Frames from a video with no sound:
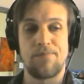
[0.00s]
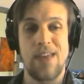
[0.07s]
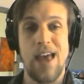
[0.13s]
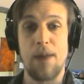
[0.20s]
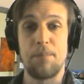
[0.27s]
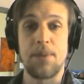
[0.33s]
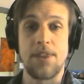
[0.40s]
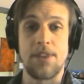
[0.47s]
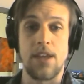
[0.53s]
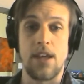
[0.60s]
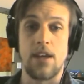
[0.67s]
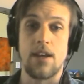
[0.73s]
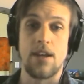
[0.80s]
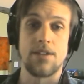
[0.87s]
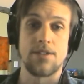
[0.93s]
empathy,
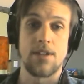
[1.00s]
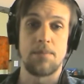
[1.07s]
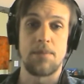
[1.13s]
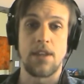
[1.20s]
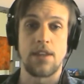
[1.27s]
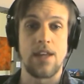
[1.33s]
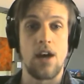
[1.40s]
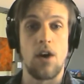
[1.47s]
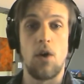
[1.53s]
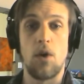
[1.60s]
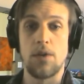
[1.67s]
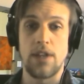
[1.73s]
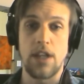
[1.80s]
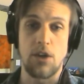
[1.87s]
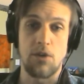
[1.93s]
is something that
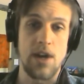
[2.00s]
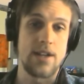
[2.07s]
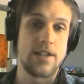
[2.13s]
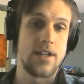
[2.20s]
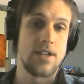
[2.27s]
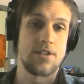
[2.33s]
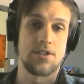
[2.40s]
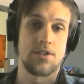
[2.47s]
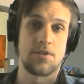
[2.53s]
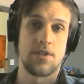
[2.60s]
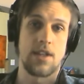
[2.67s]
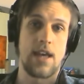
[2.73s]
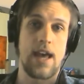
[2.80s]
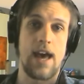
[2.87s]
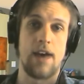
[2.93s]
only great teachers
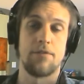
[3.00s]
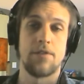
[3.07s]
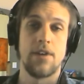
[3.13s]
really have.